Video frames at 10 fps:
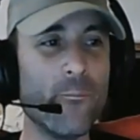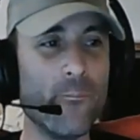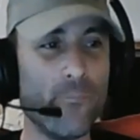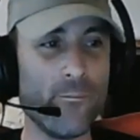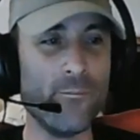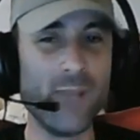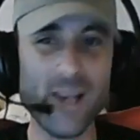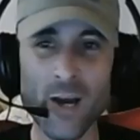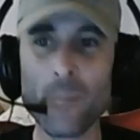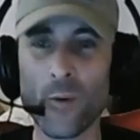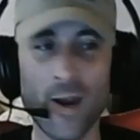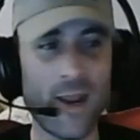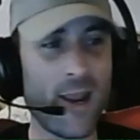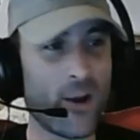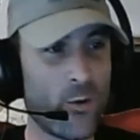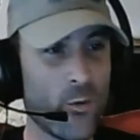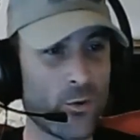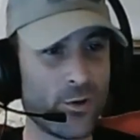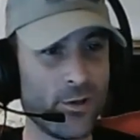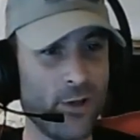kind of mid upper right
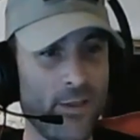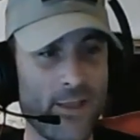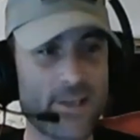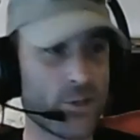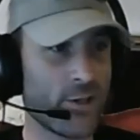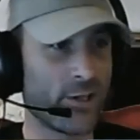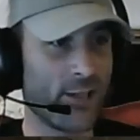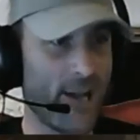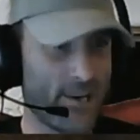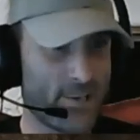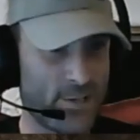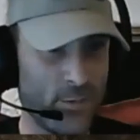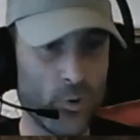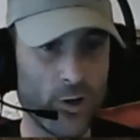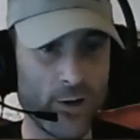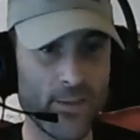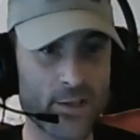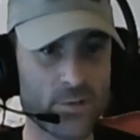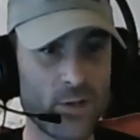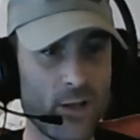hand corner, that's actually the glasses
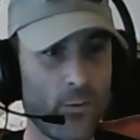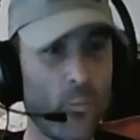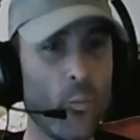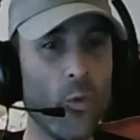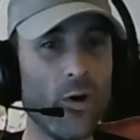I'm wearing, and that's